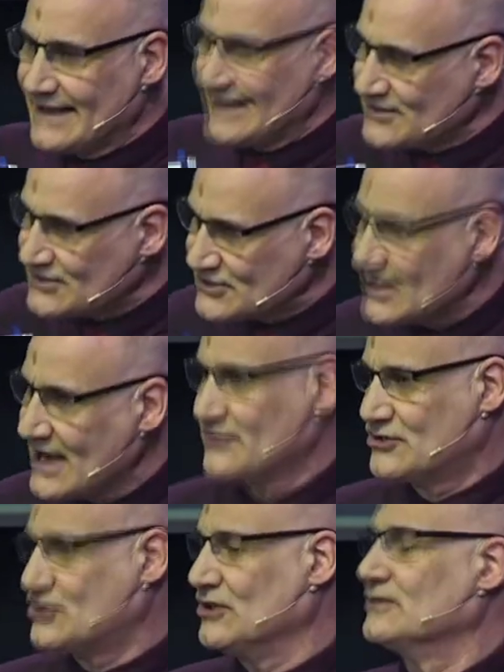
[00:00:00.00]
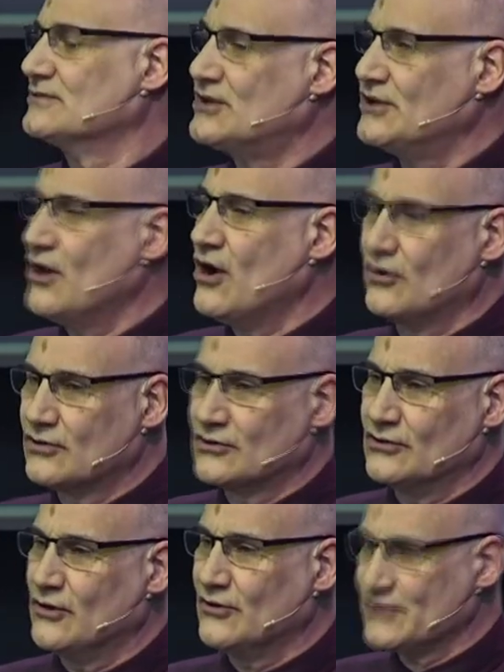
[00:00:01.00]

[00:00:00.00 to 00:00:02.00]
essential to your growth